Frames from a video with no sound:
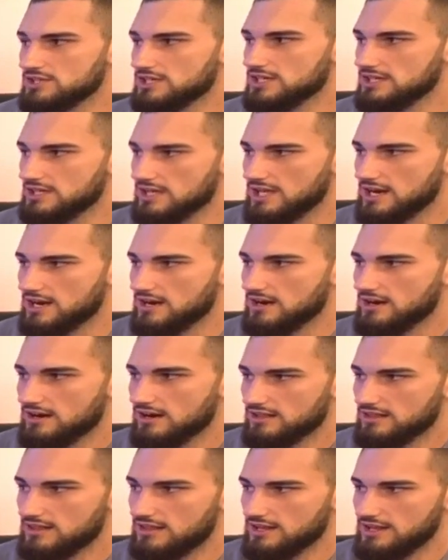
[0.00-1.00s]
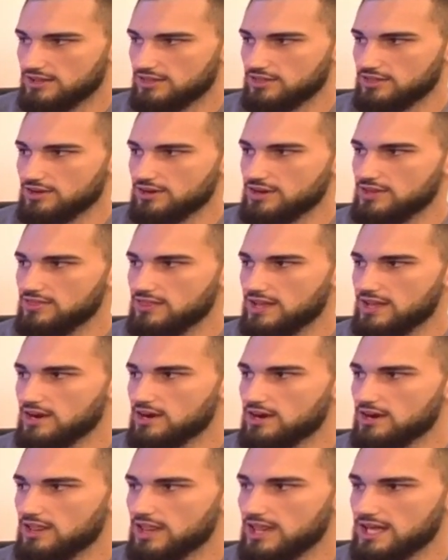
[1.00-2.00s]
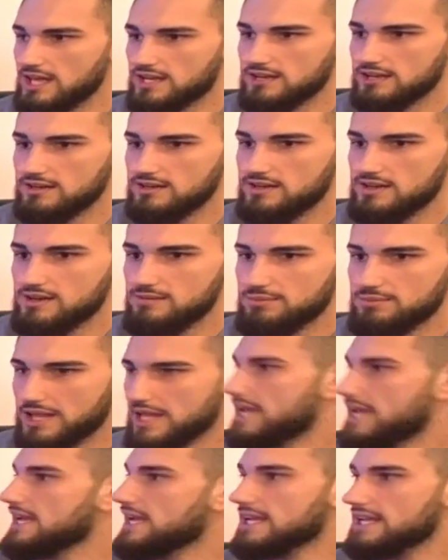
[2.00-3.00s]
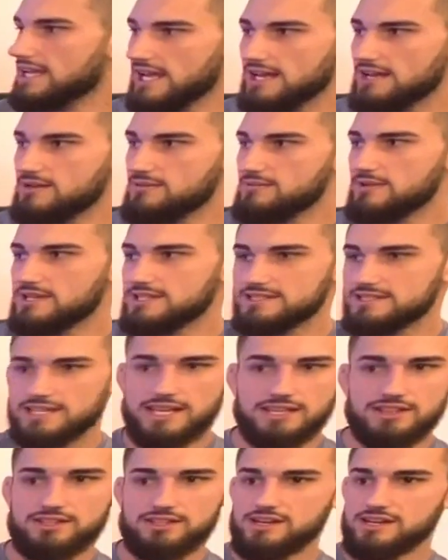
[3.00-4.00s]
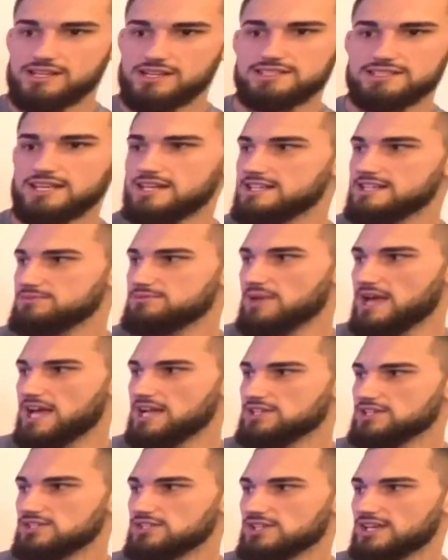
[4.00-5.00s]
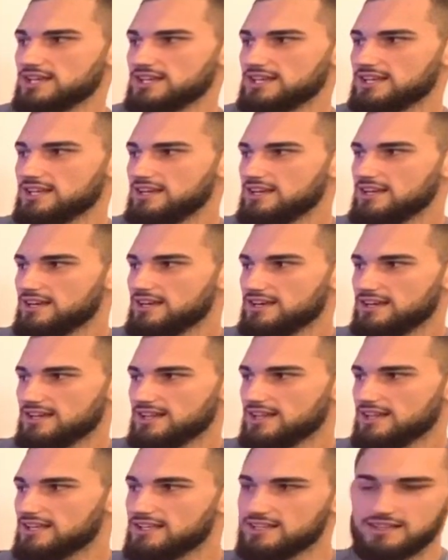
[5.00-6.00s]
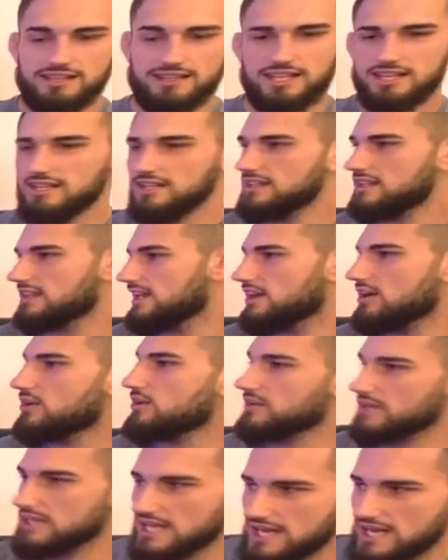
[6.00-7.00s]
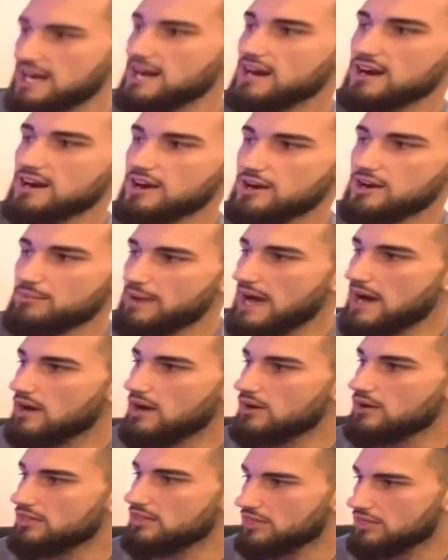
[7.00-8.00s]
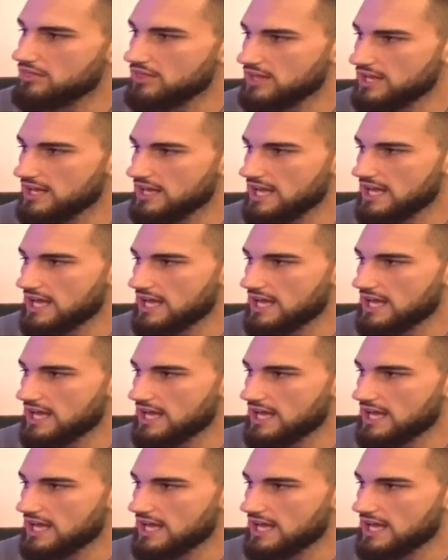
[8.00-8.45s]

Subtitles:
in there. They're in there playing a game. It's like they're in a tennis match. Like they don't care about the thing